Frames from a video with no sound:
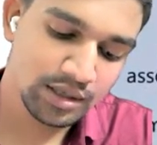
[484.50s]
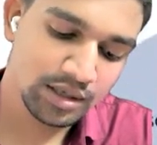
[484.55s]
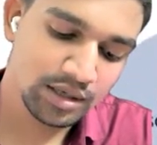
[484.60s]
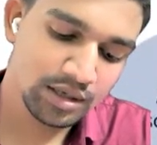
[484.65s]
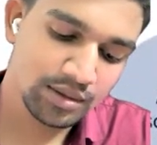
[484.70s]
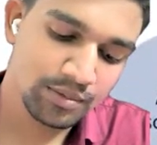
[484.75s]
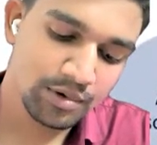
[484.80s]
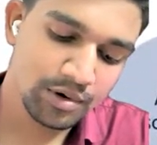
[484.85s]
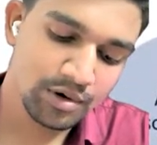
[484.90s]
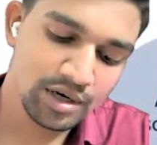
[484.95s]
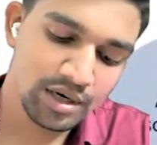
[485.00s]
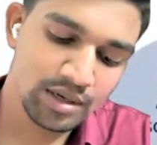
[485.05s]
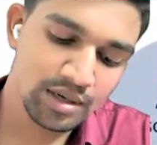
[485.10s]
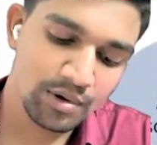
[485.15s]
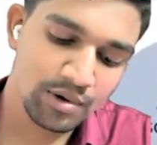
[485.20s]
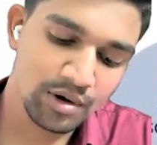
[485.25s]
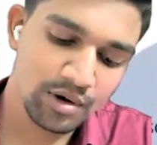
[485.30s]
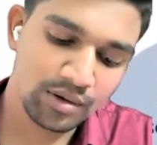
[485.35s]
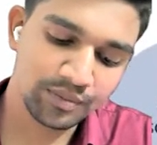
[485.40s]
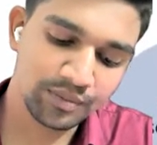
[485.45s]
model
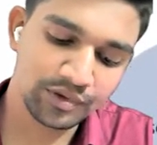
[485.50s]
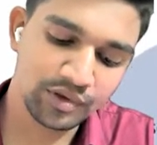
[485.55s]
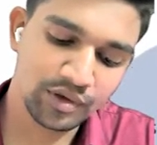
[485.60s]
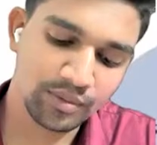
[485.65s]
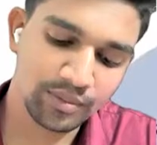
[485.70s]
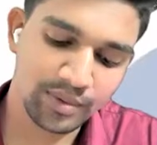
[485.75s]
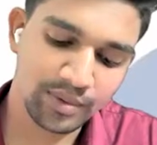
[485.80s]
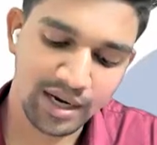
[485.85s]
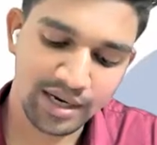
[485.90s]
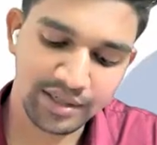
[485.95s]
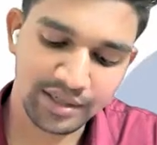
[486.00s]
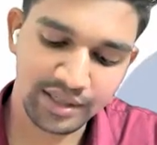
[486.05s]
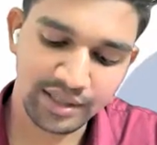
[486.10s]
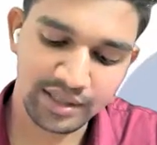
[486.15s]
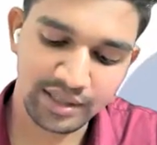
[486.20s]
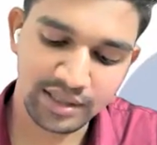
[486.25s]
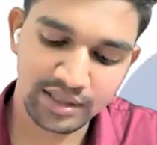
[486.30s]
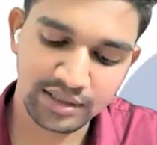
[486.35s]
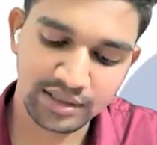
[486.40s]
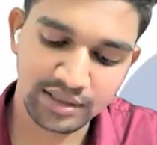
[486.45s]
forms of
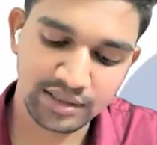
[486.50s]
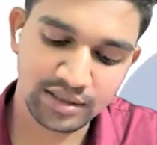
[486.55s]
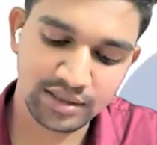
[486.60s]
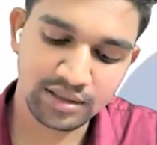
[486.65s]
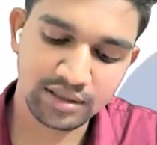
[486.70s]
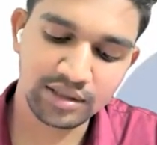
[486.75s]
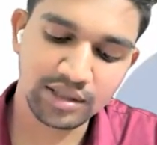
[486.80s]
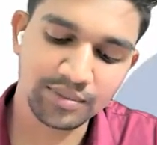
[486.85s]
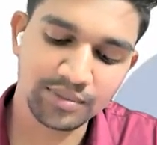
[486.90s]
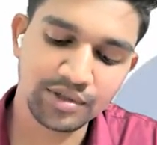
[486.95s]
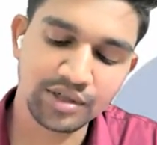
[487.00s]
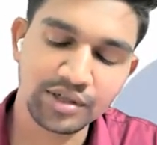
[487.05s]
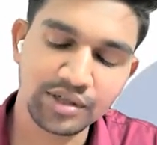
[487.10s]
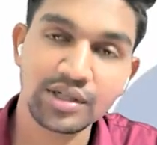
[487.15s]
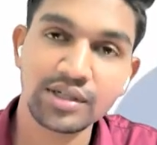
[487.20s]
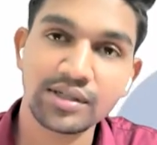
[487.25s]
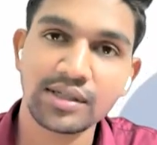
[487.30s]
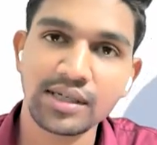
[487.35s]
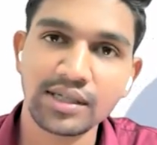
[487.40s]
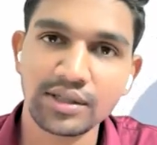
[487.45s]
articles
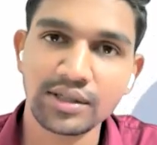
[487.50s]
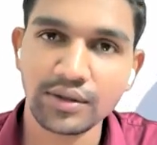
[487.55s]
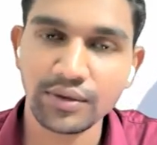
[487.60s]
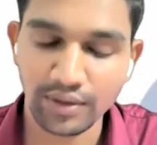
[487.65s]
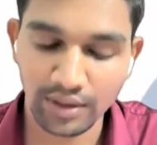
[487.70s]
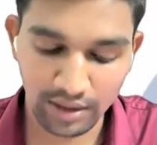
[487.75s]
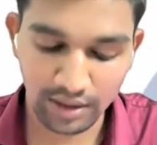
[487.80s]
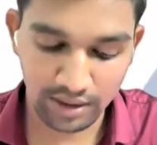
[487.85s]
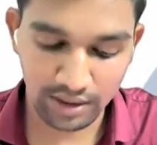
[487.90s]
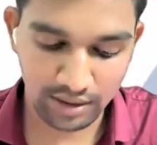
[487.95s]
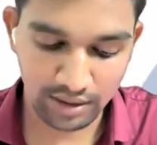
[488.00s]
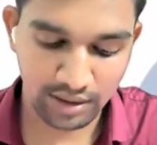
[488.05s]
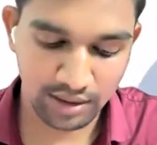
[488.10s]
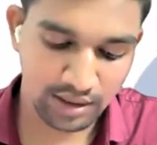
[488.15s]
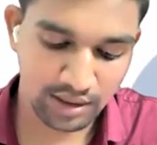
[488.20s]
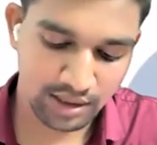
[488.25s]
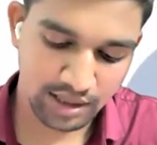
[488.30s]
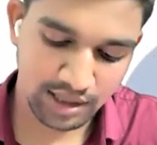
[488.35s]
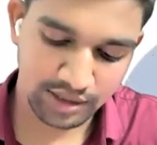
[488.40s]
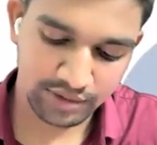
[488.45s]
subsection 6 to 8
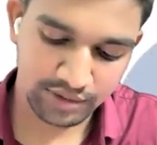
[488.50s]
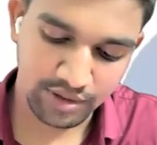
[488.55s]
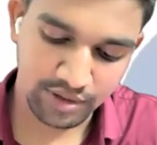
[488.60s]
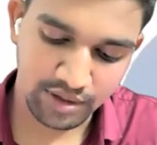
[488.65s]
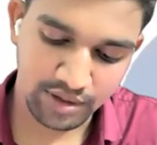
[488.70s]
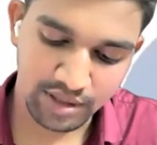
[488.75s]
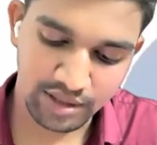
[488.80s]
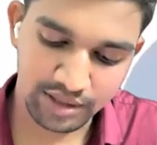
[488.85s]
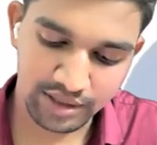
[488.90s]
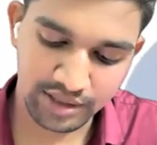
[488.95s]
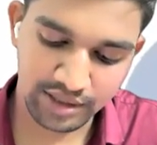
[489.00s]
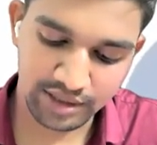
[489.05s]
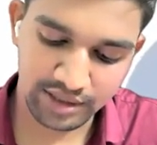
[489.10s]
as we have already